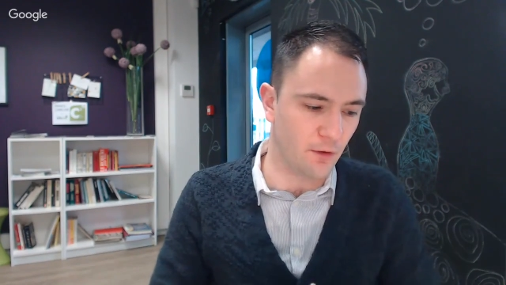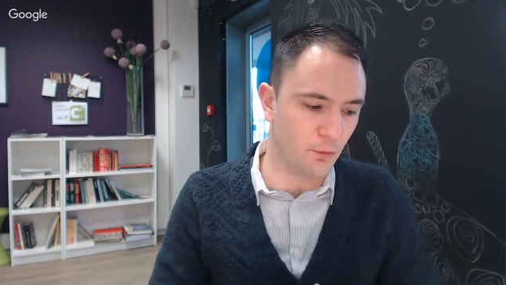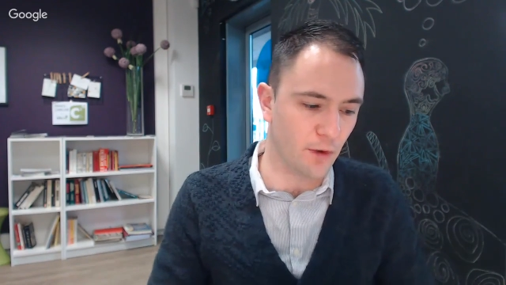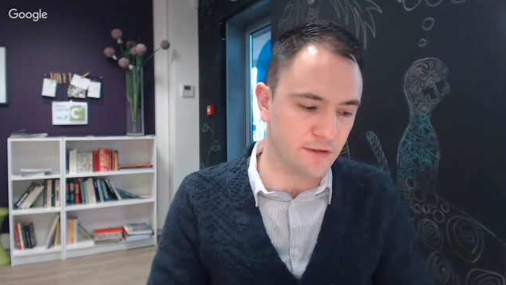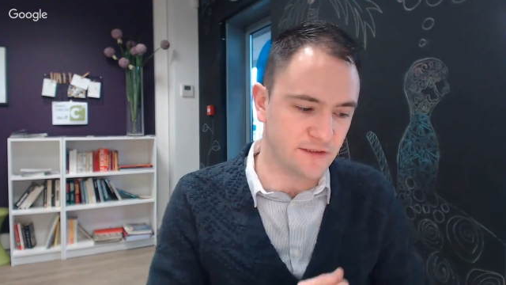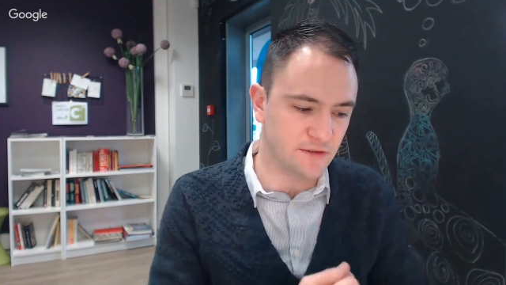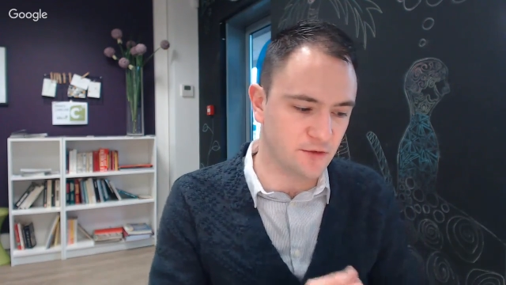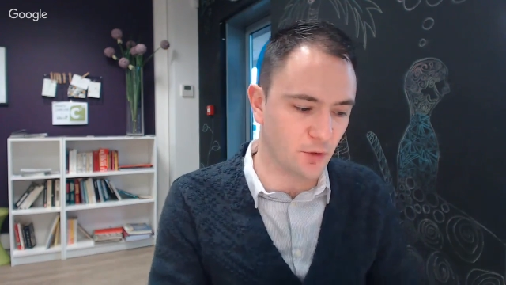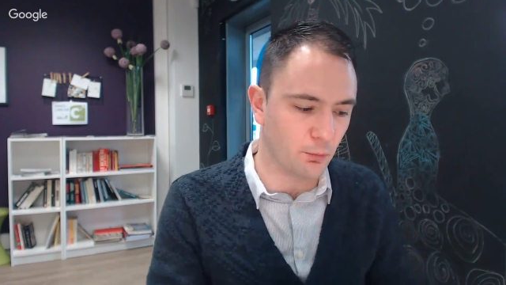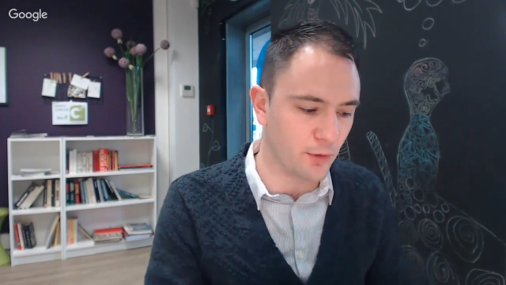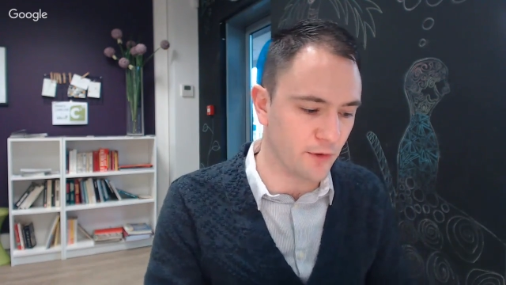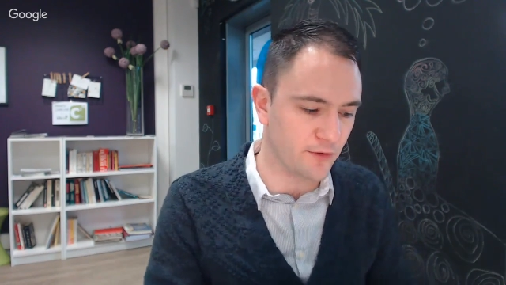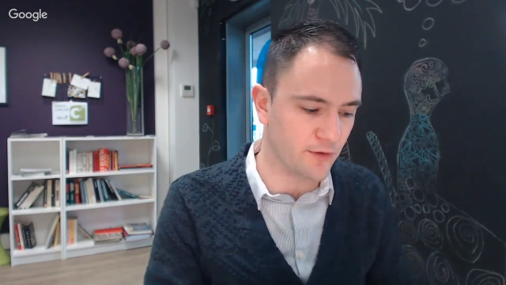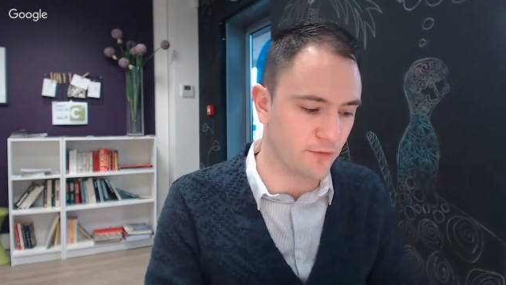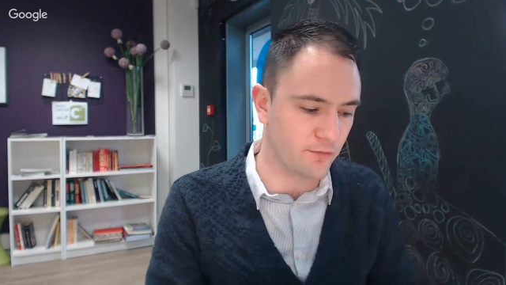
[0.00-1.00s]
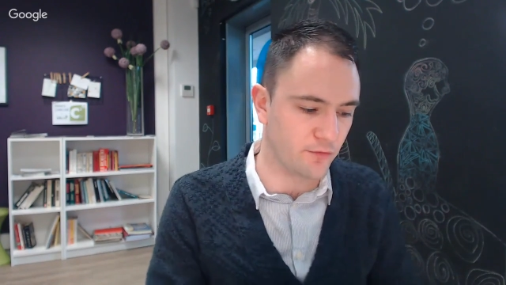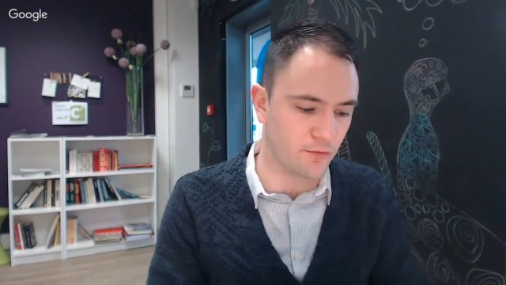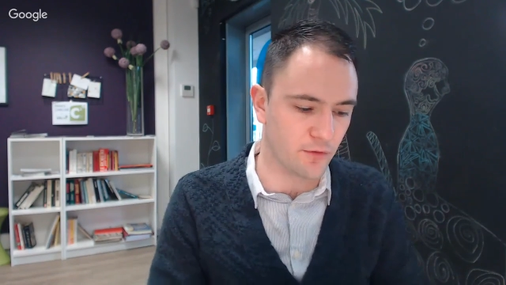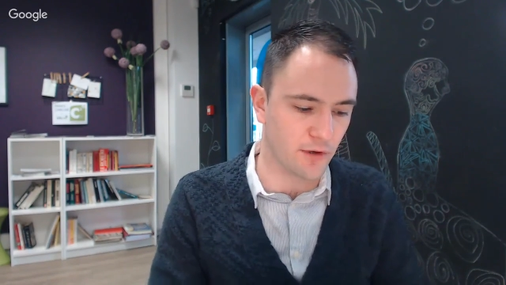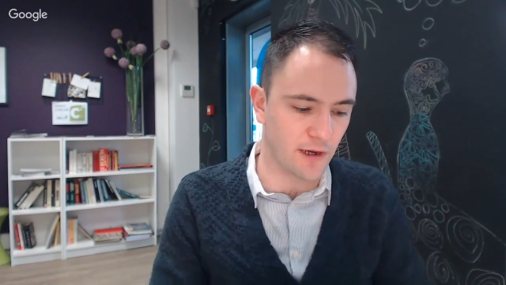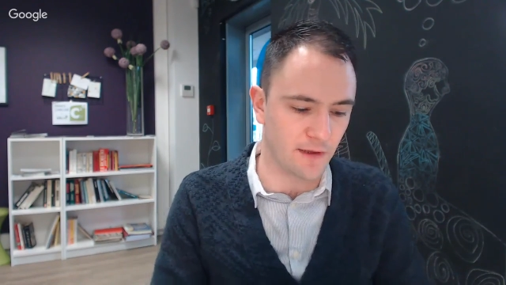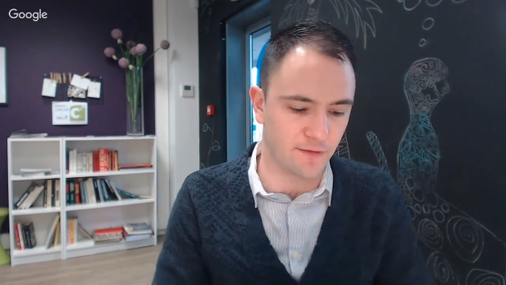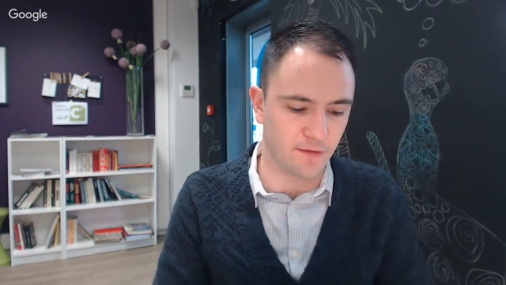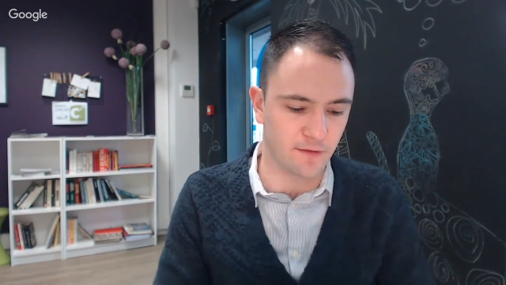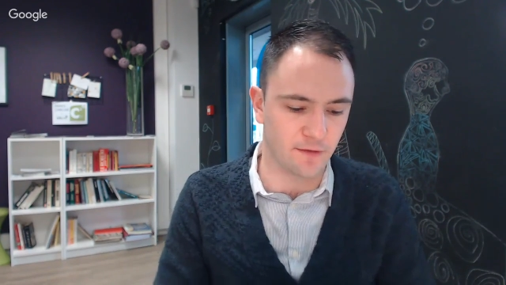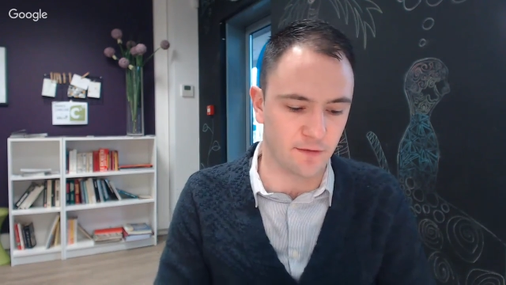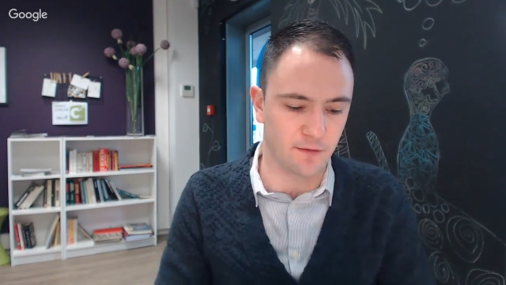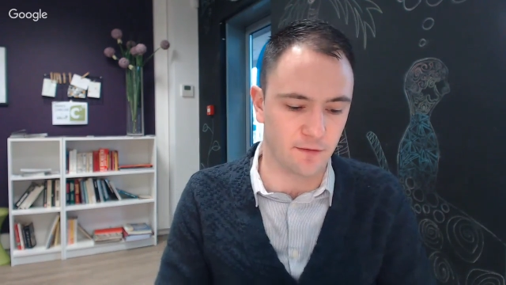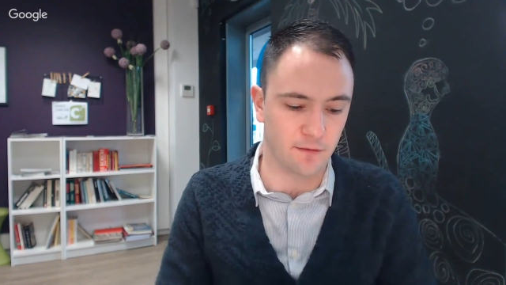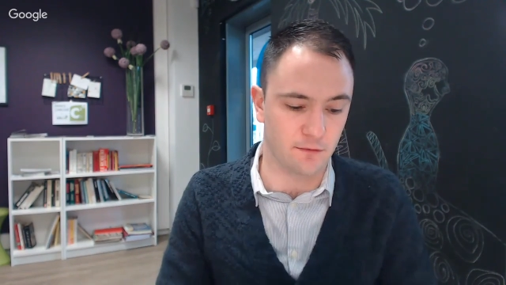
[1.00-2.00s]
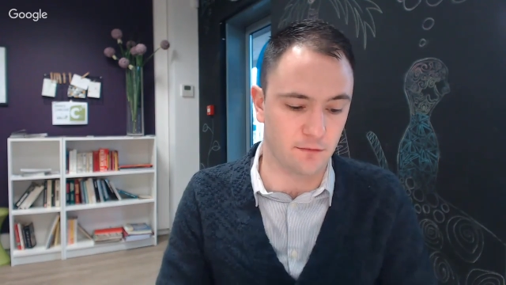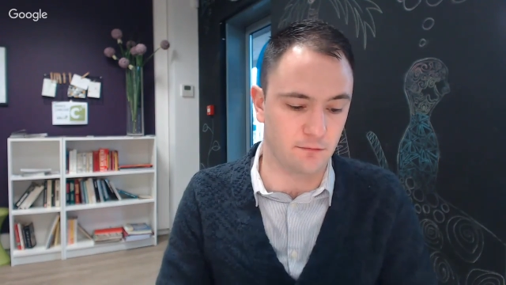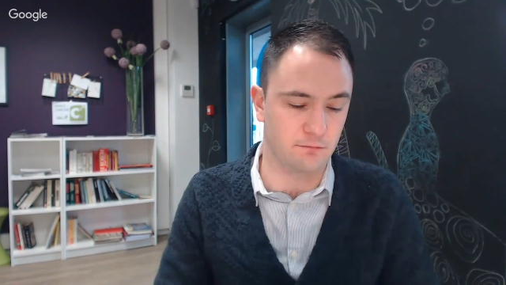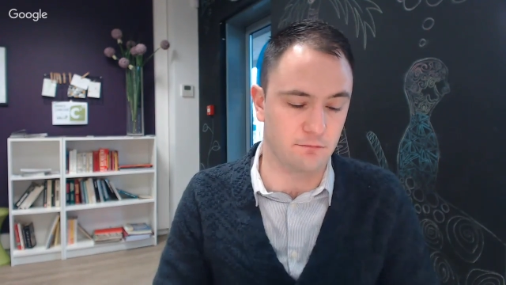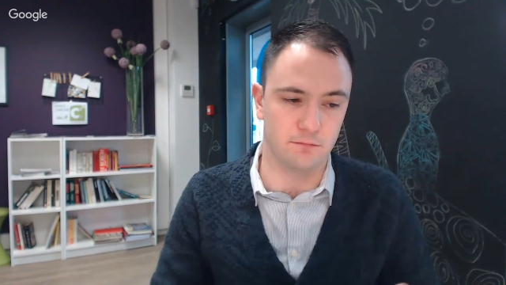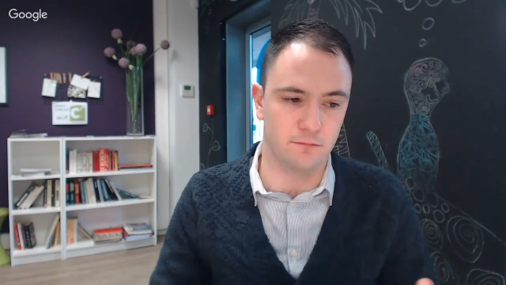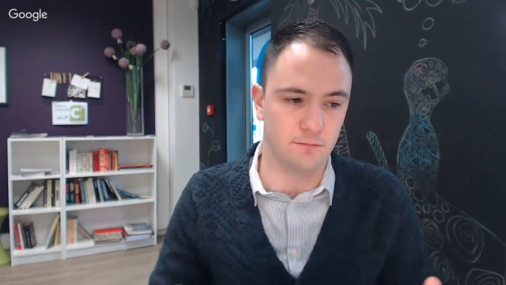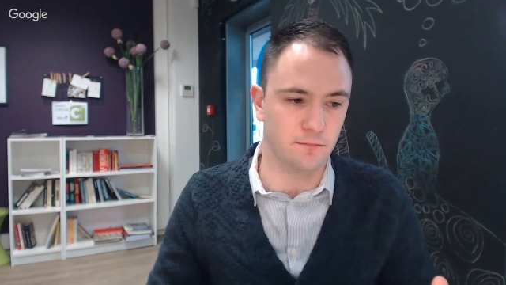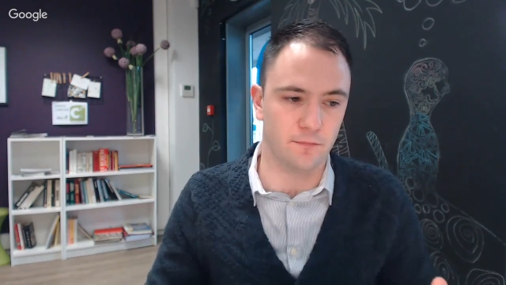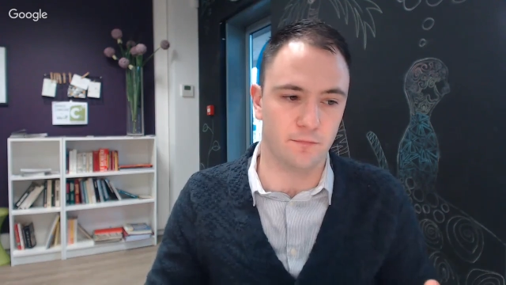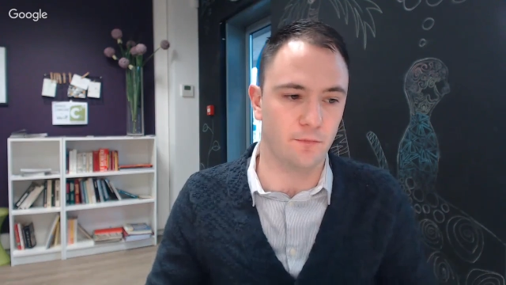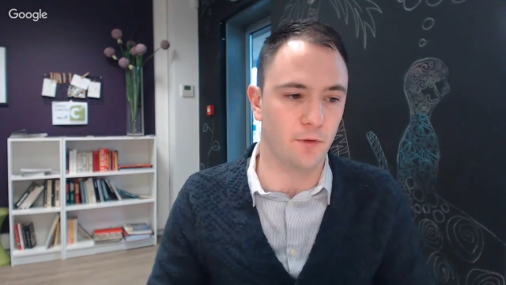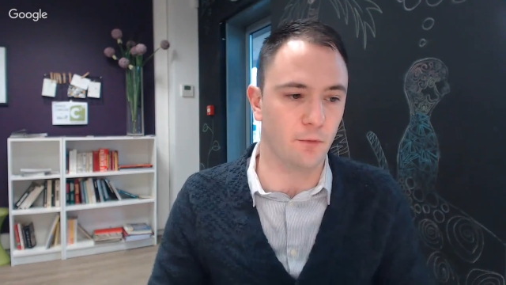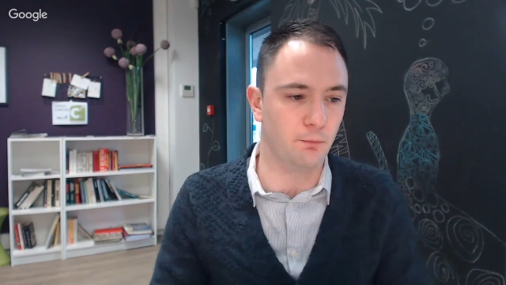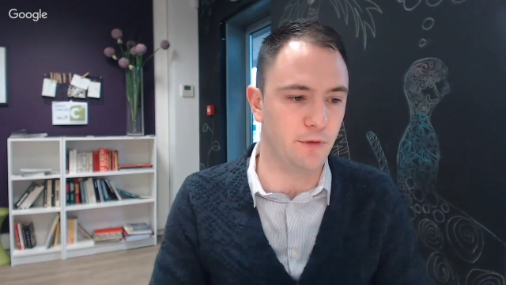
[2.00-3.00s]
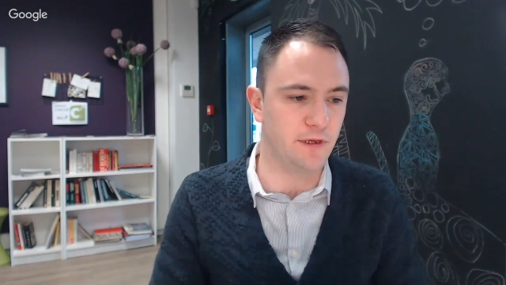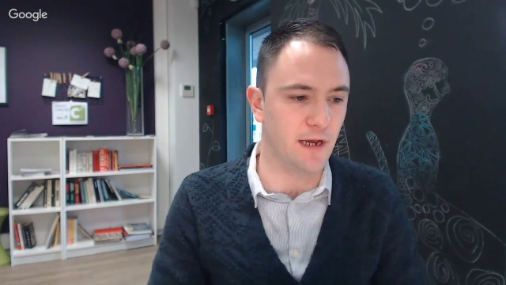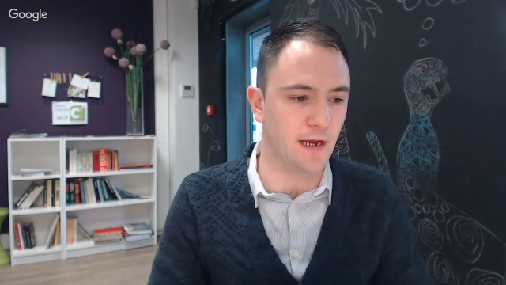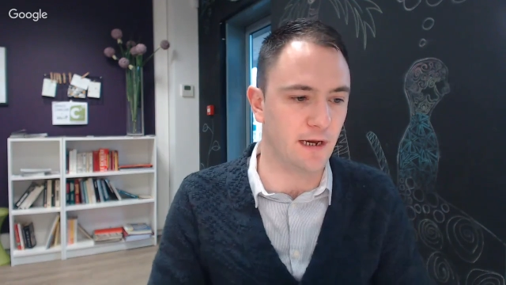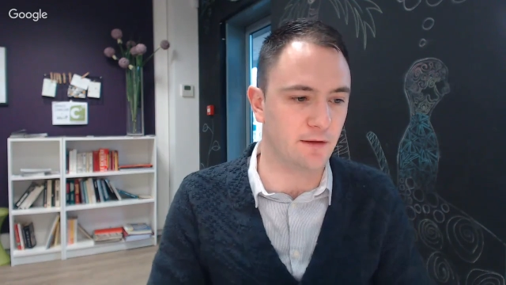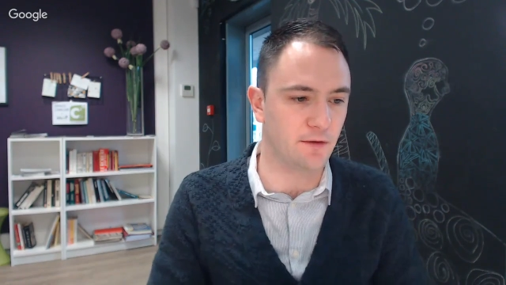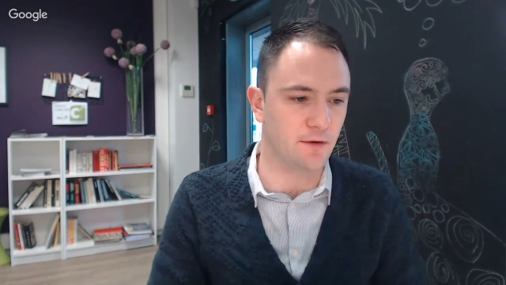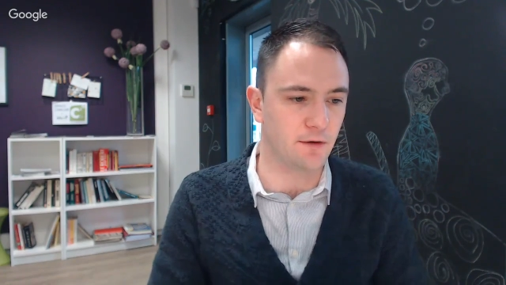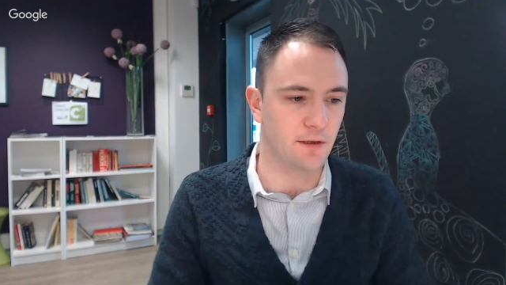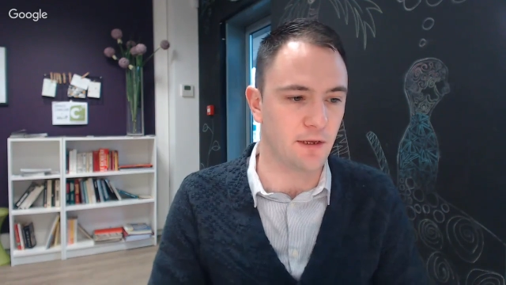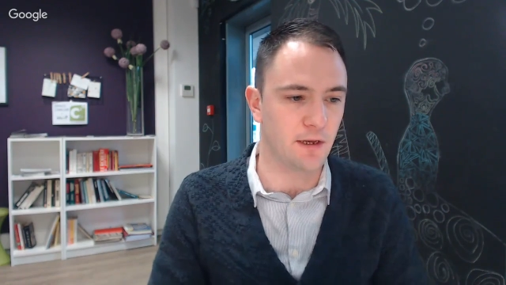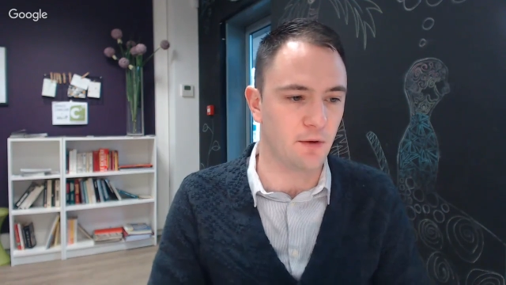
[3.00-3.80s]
What is your point of view as a big actor?